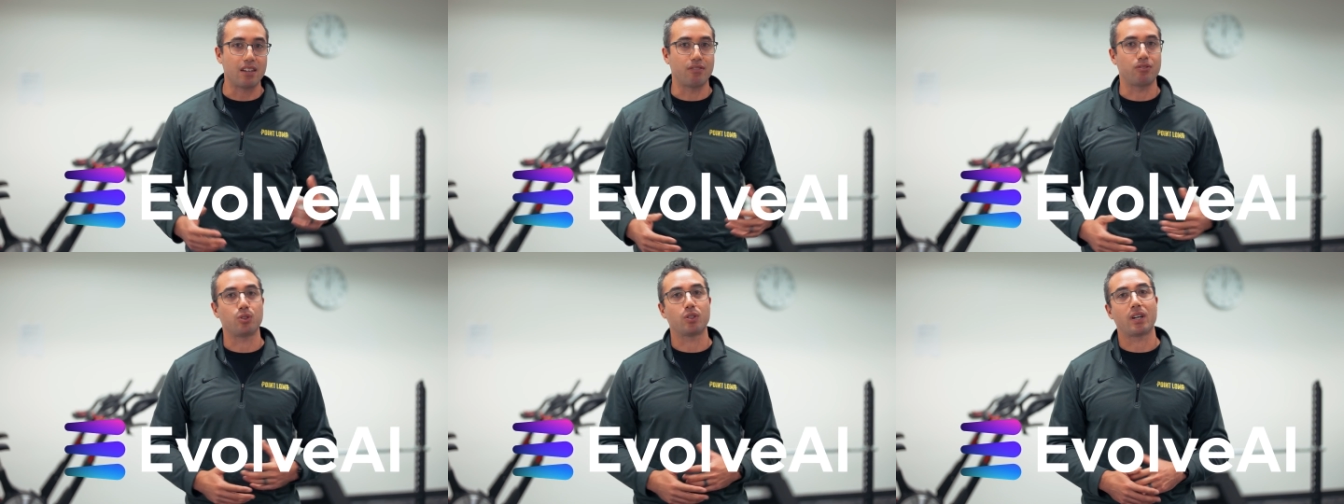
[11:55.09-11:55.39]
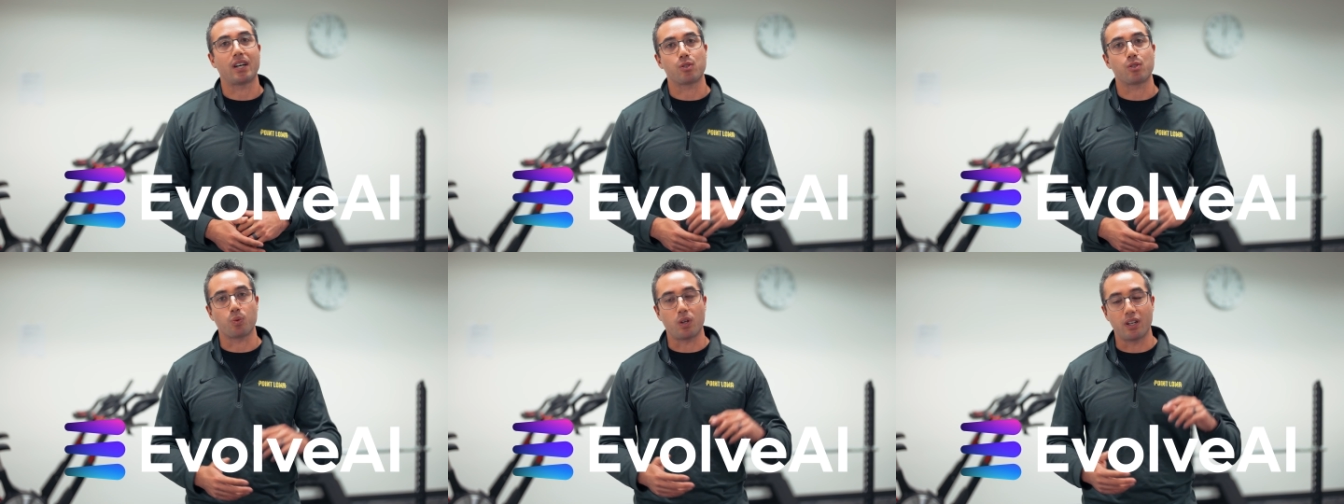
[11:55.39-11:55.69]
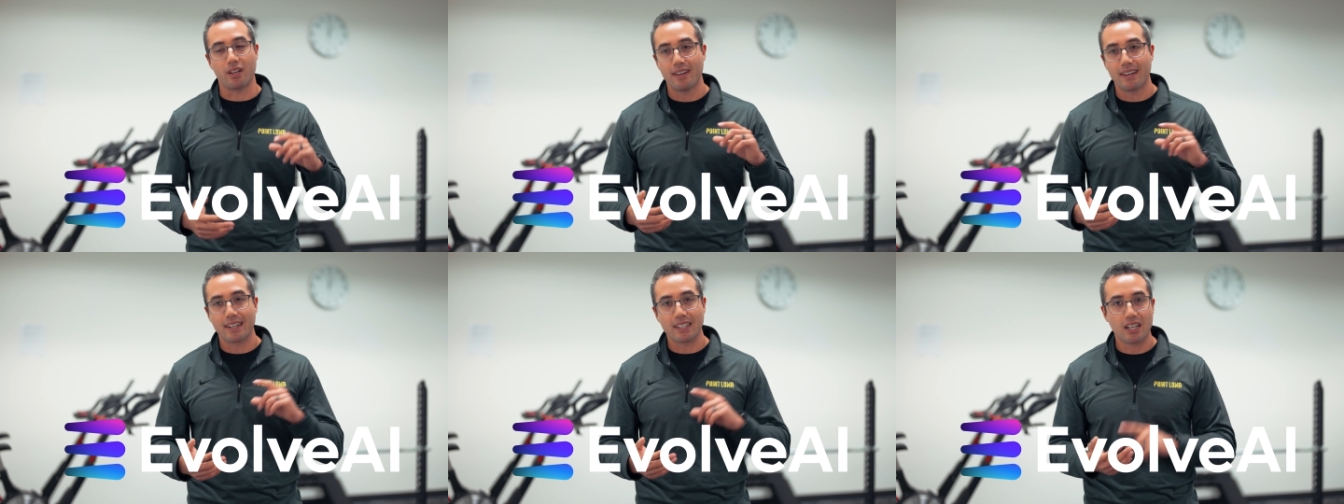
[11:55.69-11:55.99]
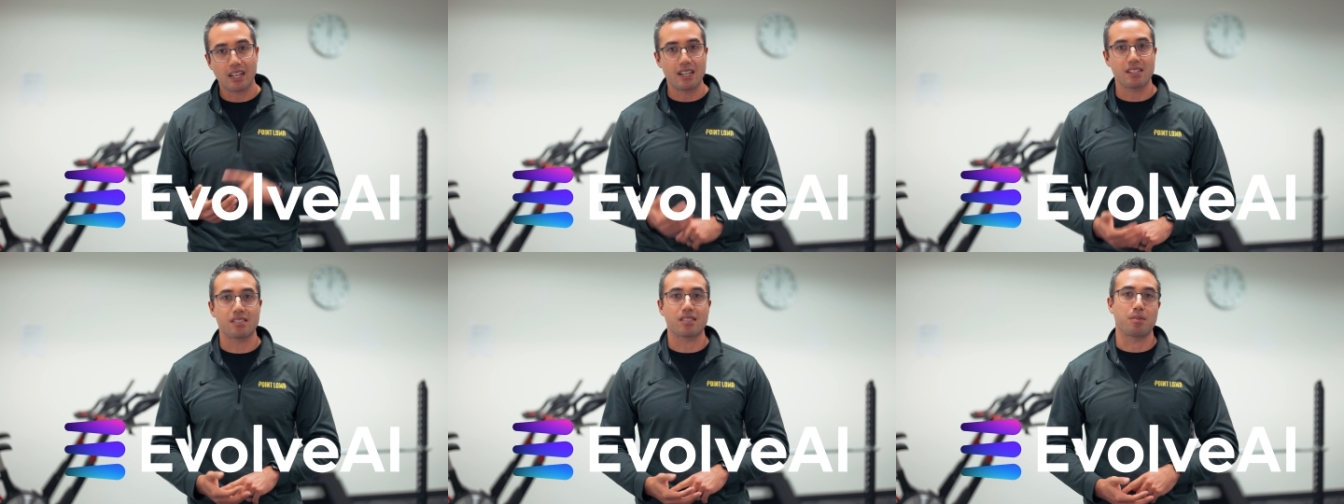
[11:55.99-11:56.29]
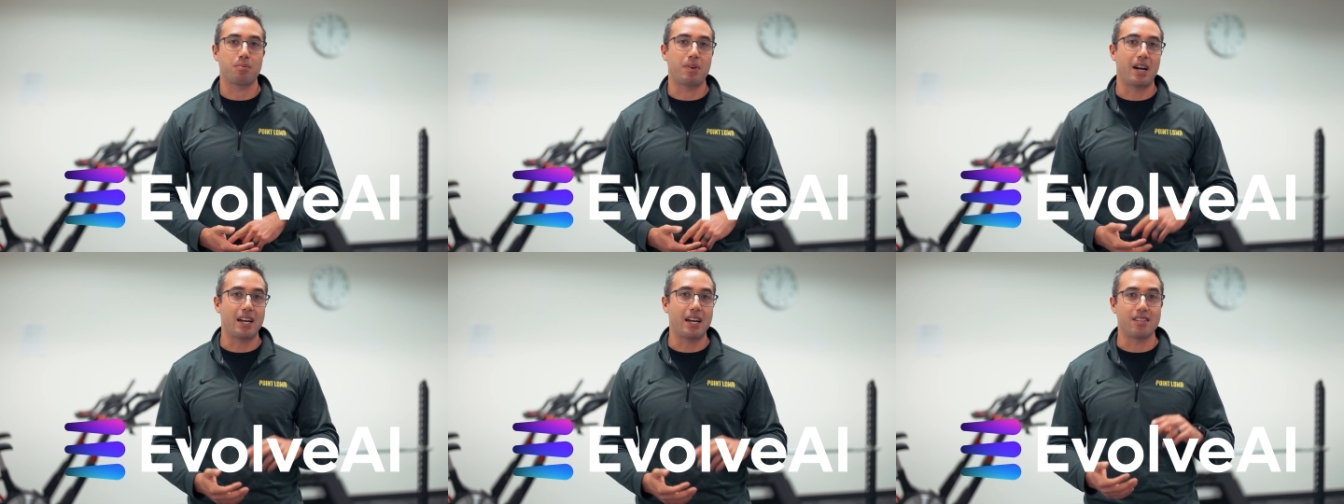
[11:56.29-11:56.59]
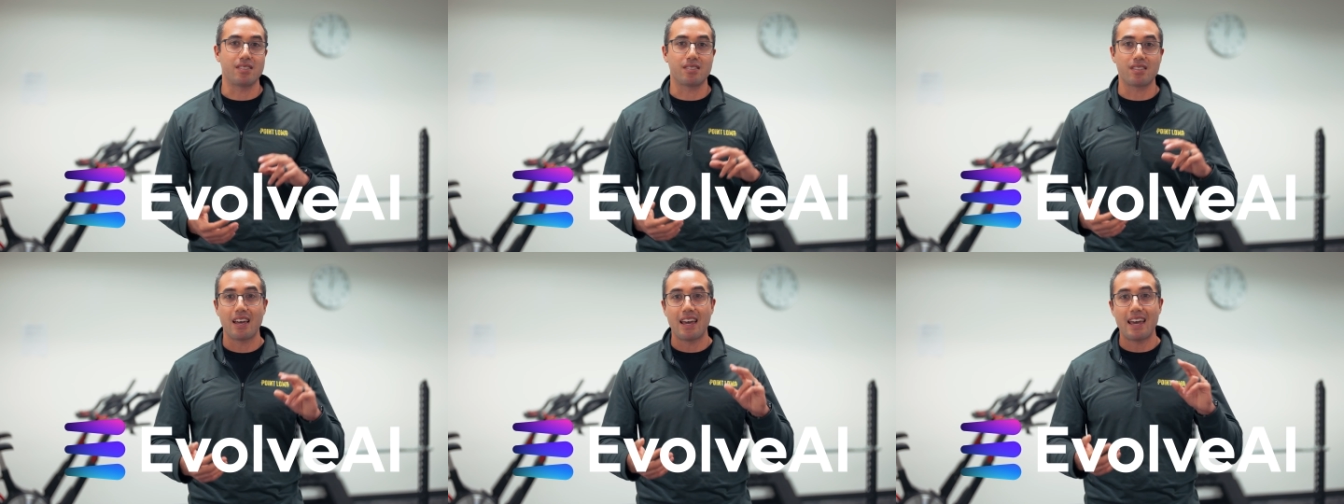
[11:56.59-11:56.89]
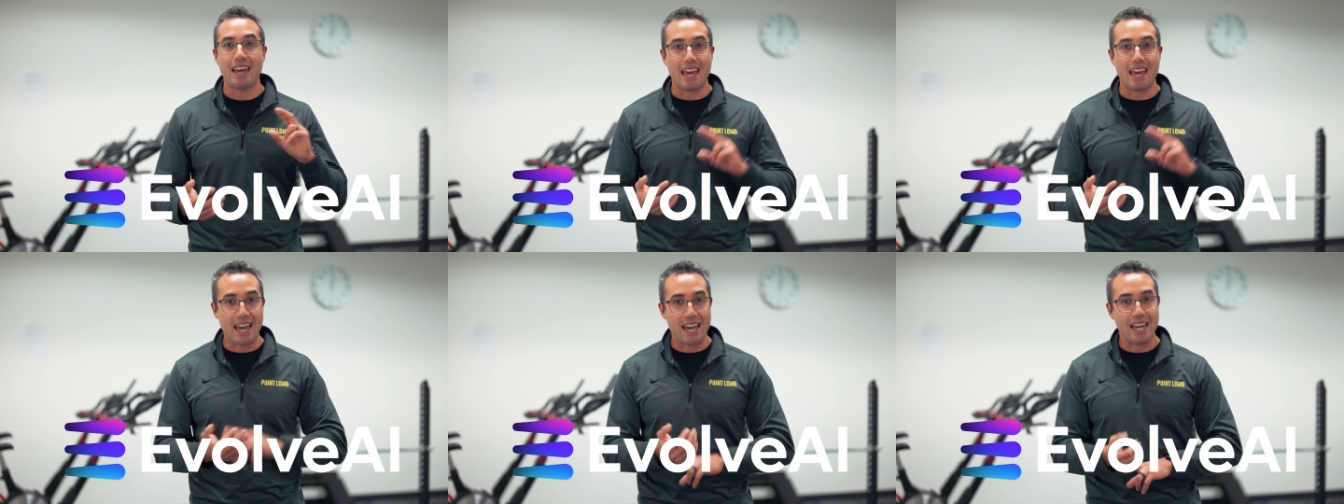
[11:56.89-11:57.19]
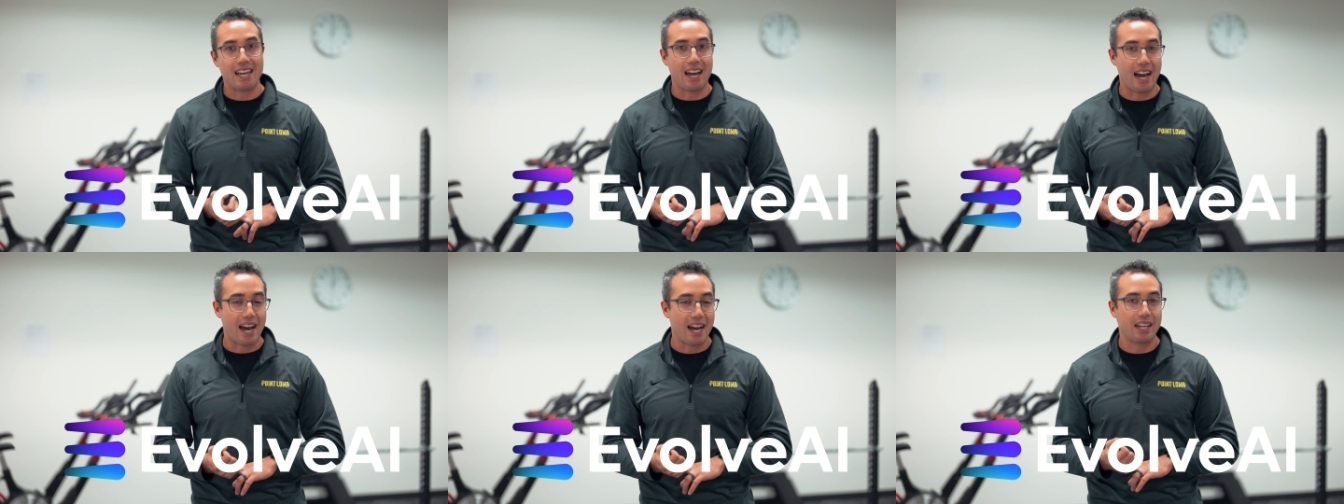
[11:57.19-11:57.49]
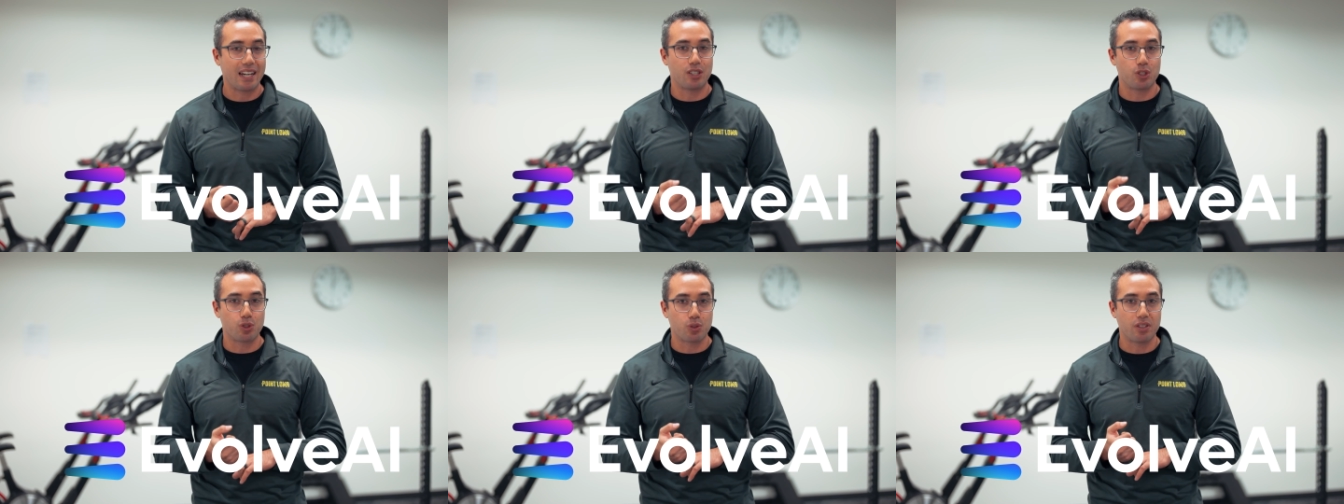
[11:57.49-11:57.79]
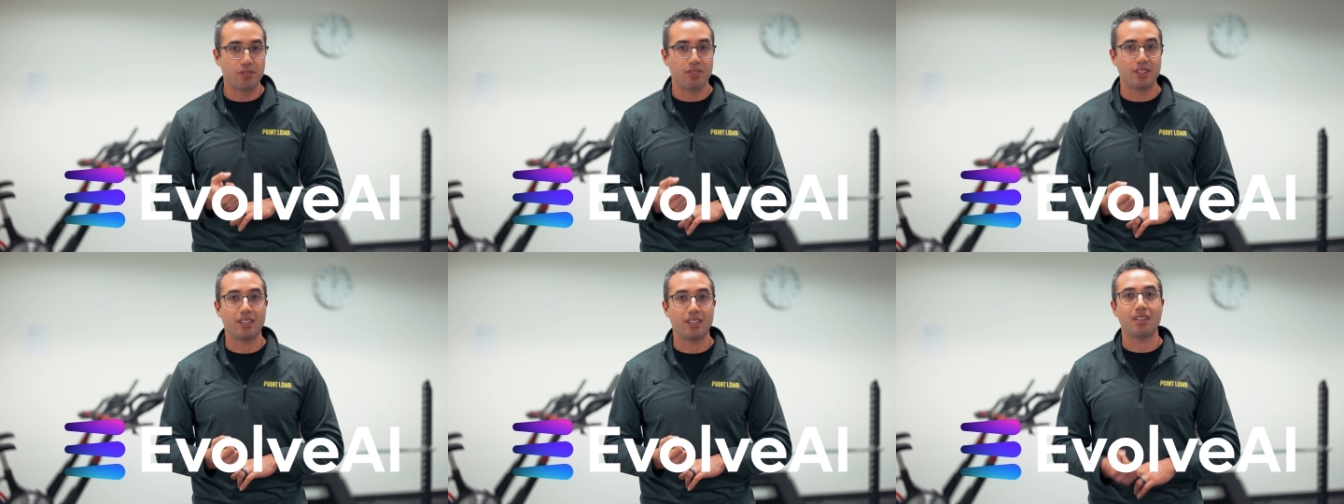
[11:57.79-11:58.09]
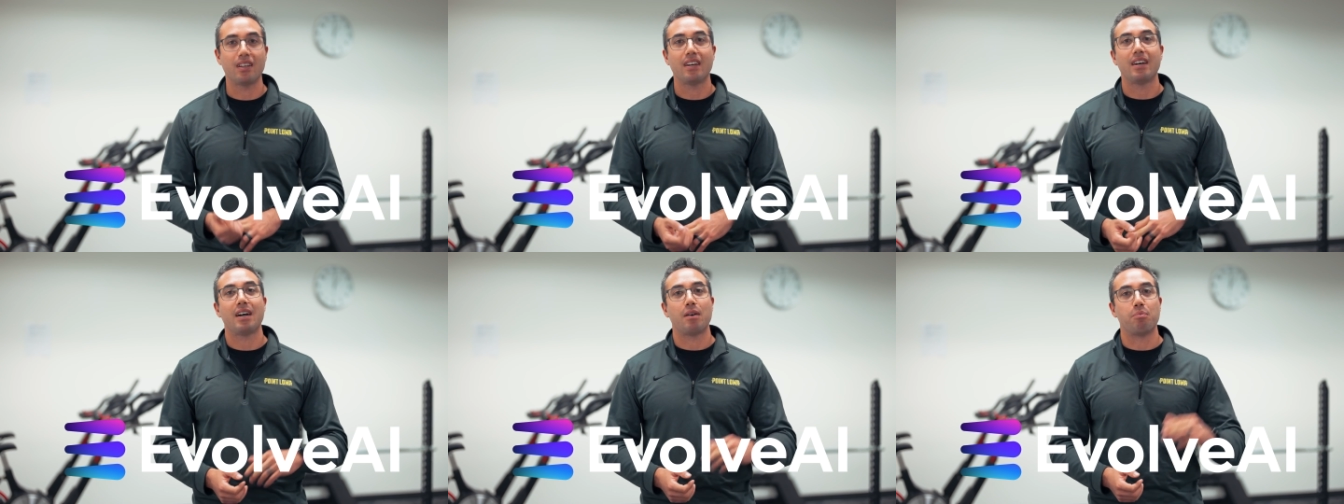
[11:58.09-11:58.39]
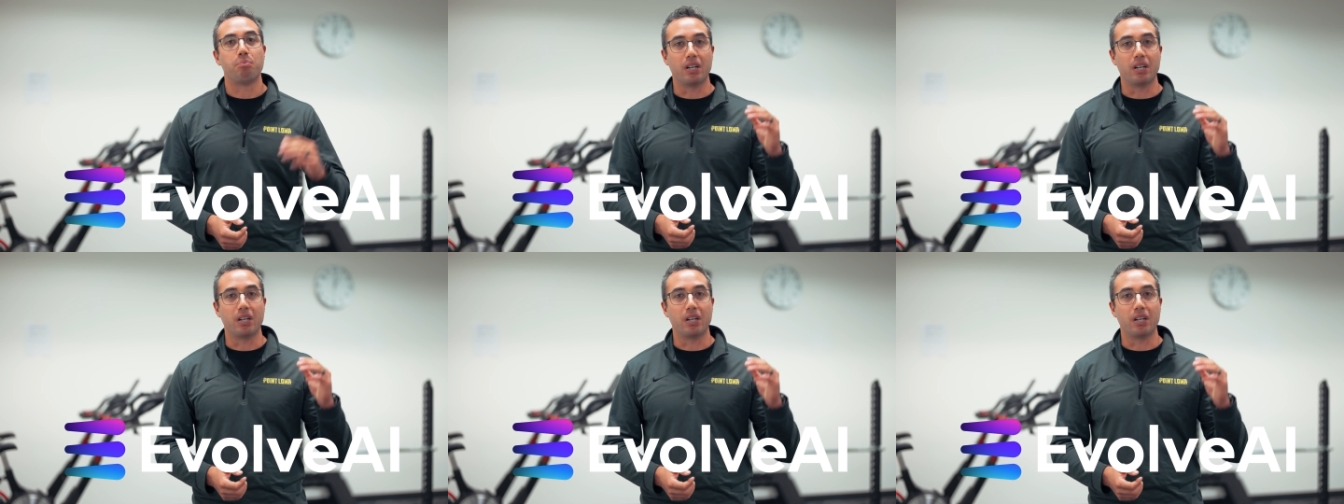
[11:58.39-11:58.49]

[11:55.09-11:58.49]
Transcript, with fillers: if you guys want customized AI-driven,